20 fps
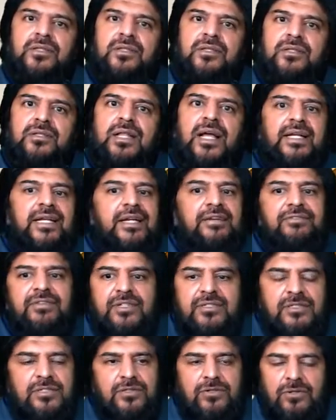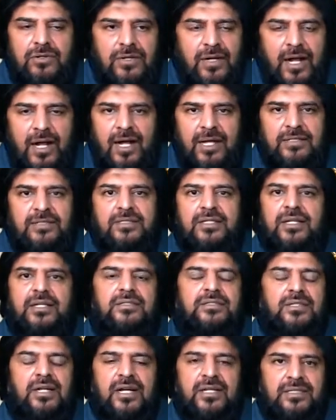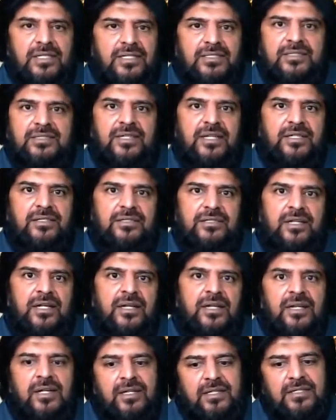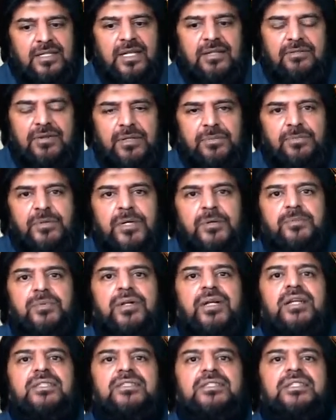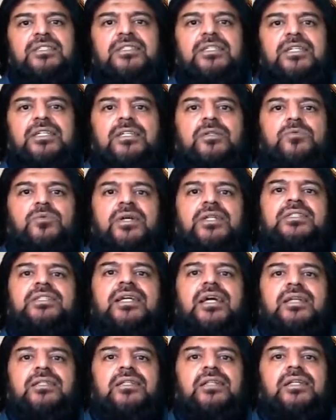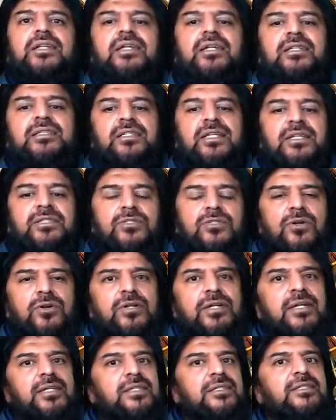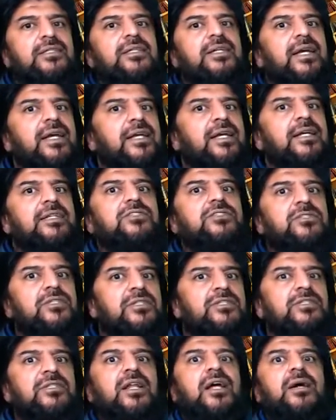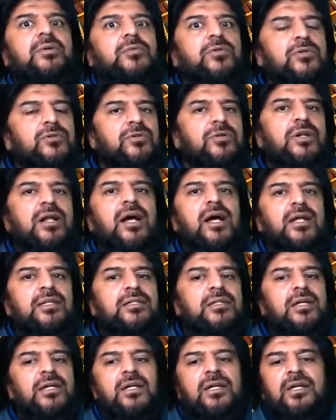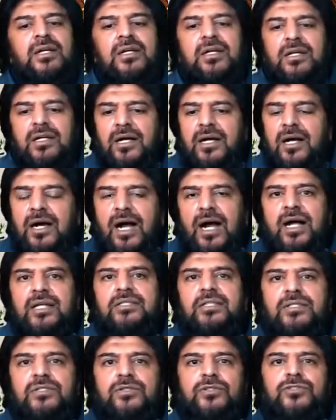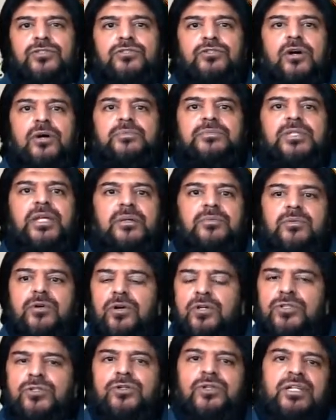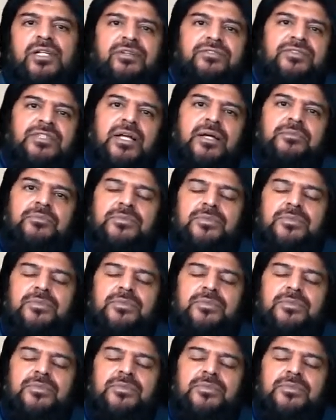Like even the Quran says, Hadith says, that when people are sitting in one gathering and they talk anything against Islam or Quran, either you stop them or you leave them.